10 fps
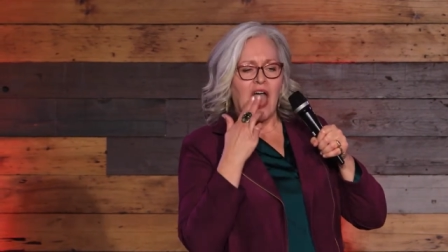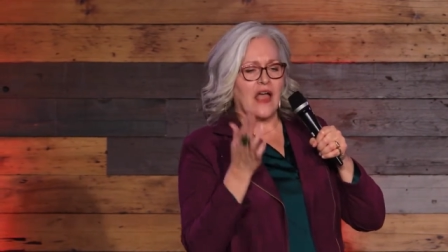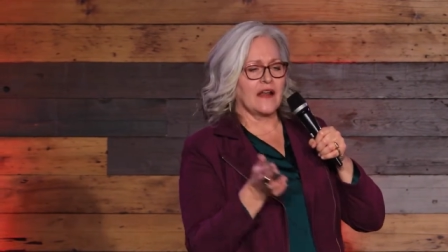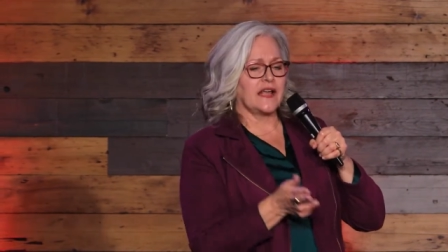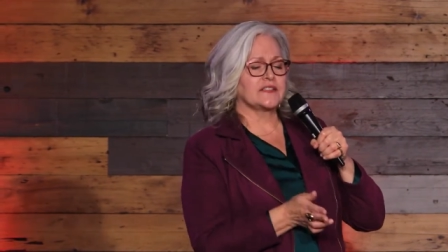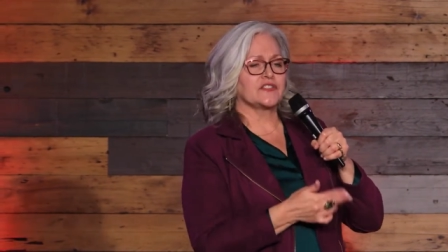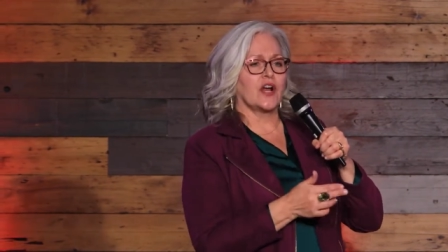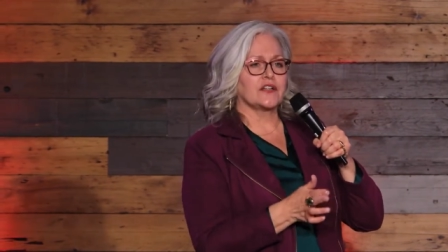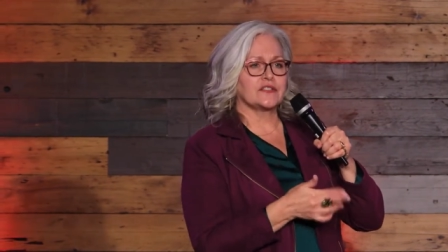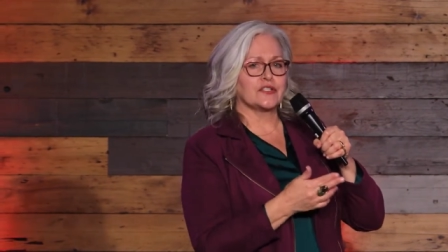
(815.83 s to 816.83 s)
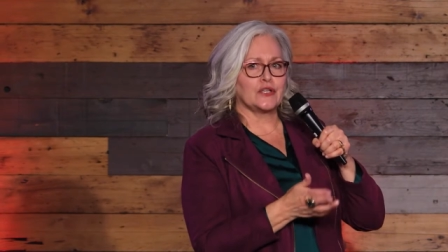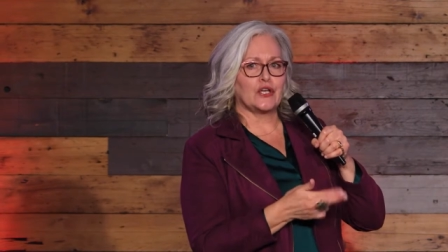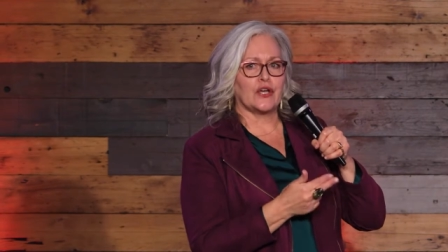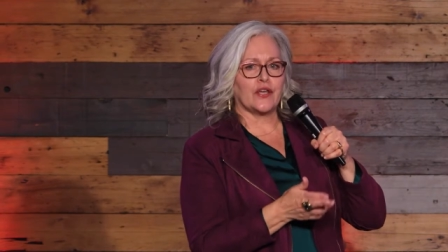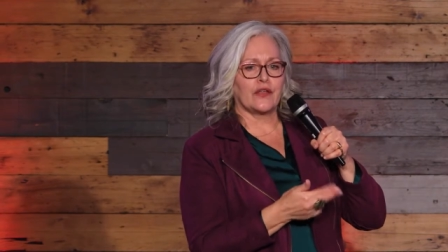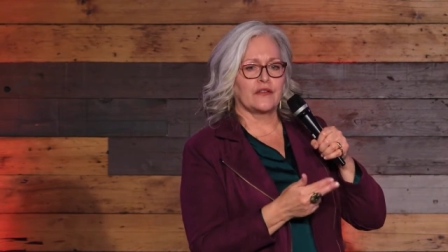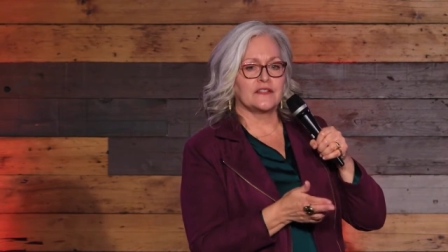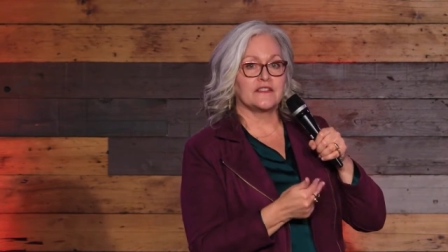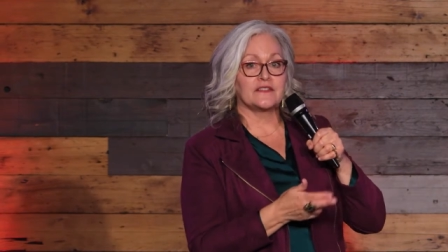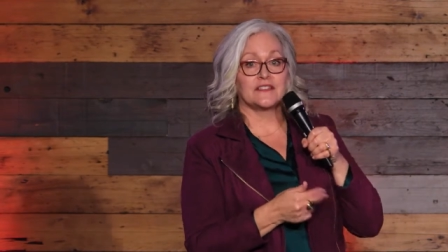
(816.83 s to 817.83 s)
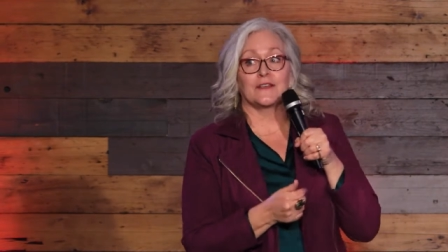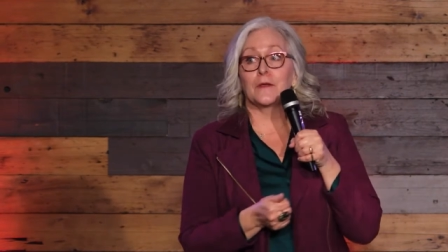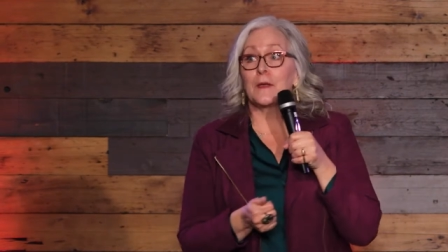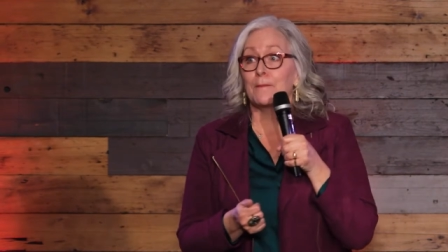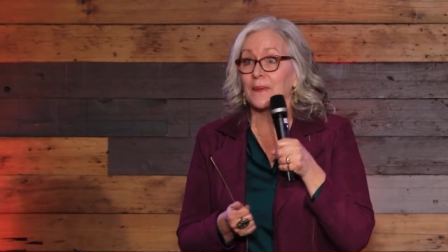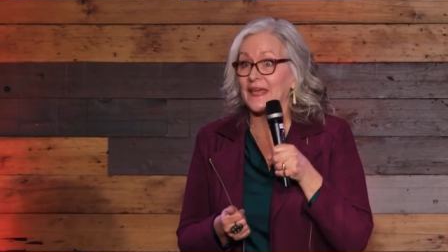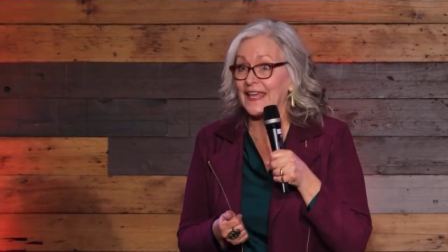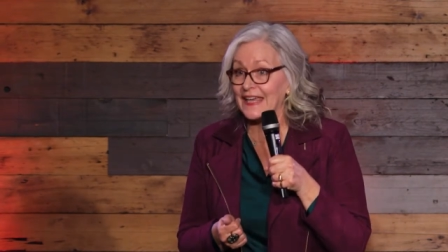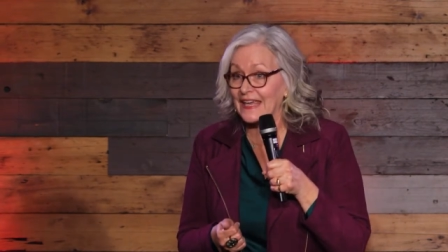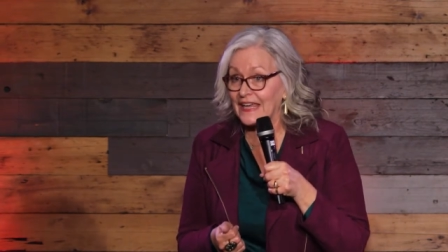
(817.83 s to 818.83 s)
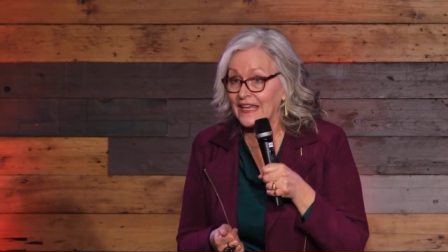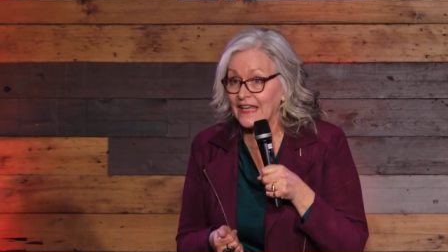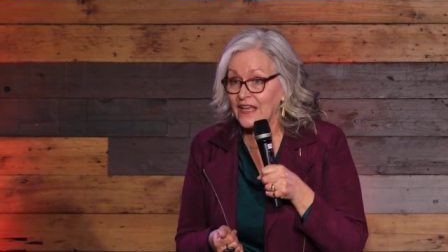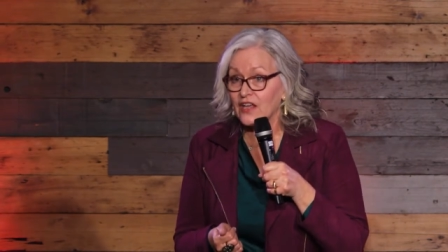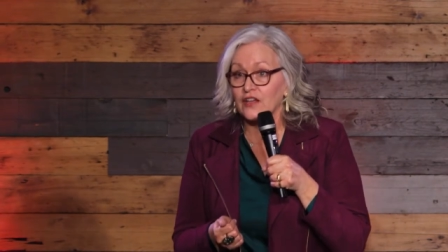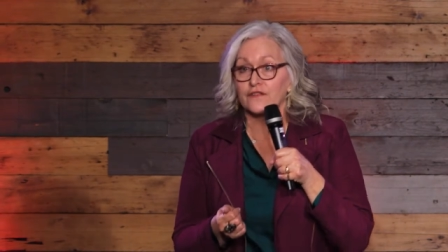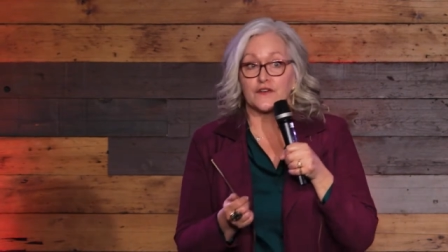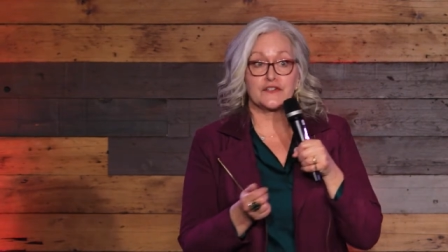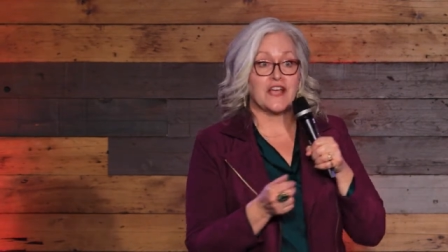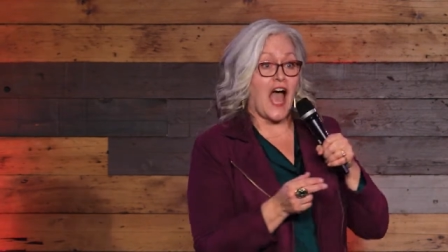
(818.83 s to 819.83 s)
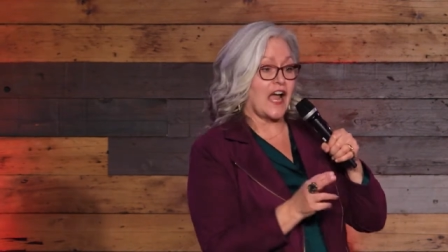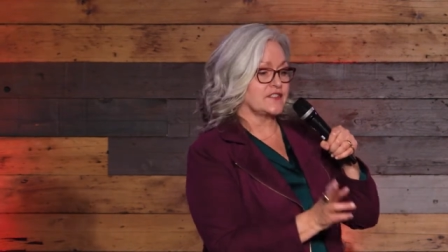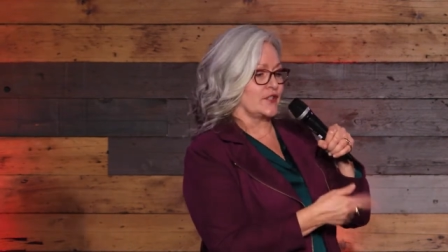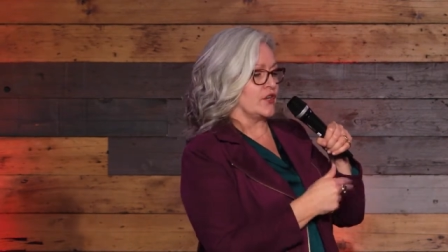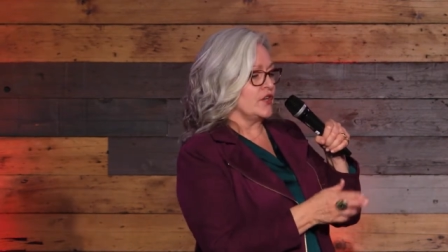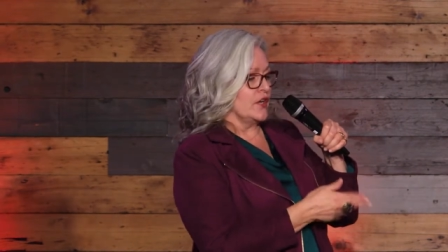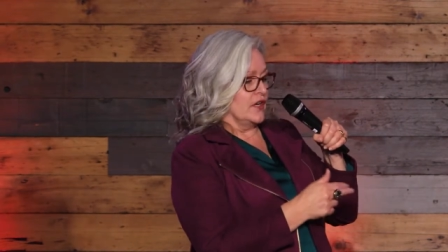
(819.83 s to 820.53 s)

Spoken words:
and I started to look to P for doctor,